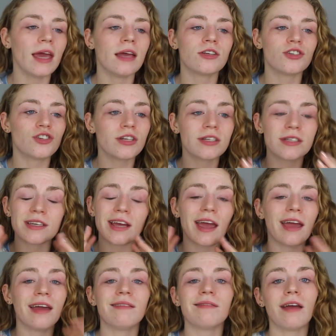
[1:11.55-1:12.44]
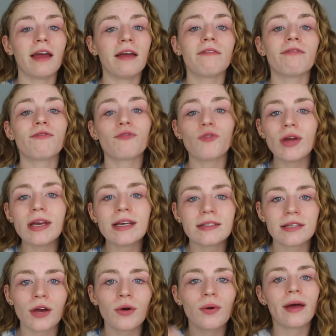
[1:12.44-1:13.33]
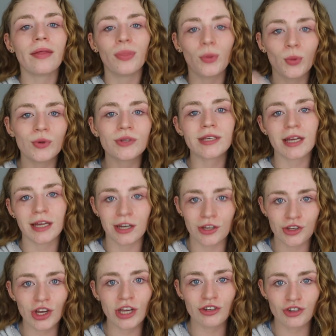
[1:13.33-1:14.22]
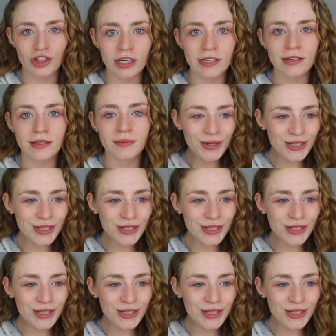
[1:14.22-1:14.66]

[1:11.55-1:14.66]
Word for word: It's just, it, it freaks out at those kind of changes.